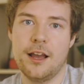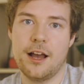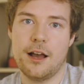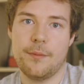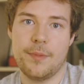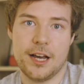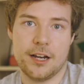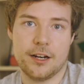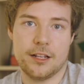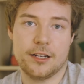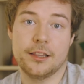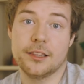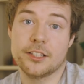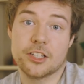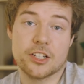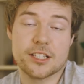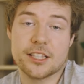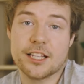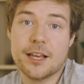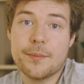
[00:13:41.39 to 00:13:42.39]
About it.
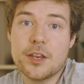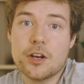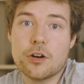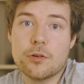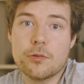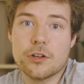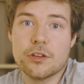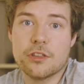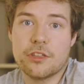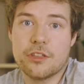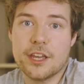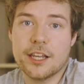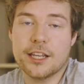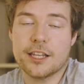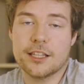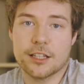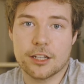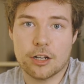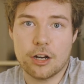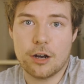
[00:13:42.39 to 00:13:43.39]
Just let me know what you think
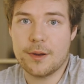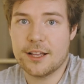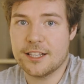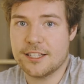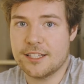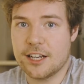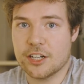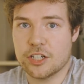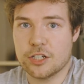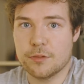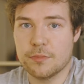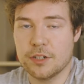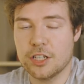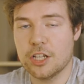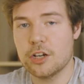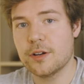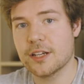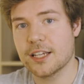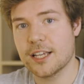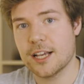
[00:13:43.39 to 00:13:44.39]
in the comment section
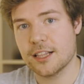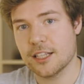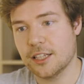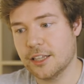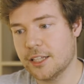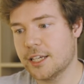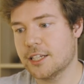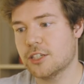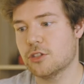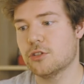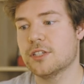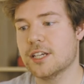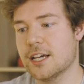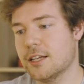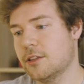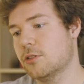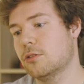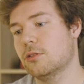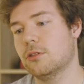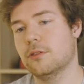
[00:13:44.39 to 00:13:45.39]
below. Again, the link to
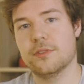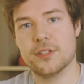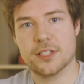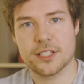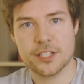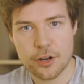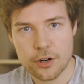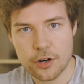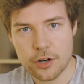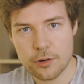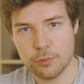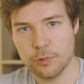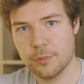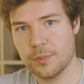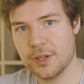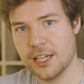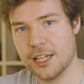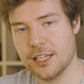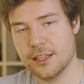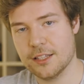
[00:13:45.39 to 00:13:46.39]
download all of this code will
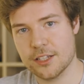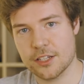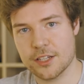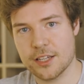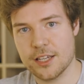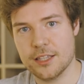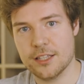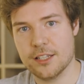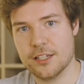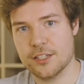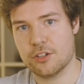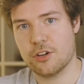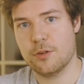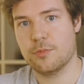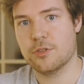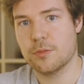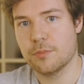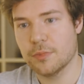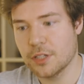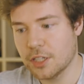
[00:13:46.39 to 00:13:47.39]
be in, this, in the
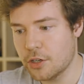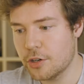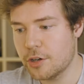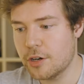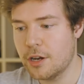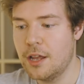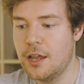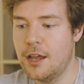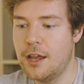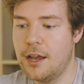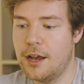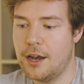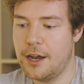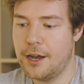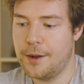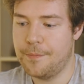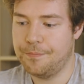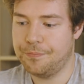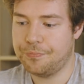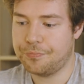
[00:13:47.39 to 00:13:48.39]
description below.
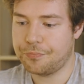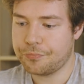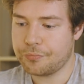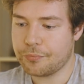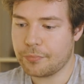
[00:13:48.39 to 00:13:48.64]
Um,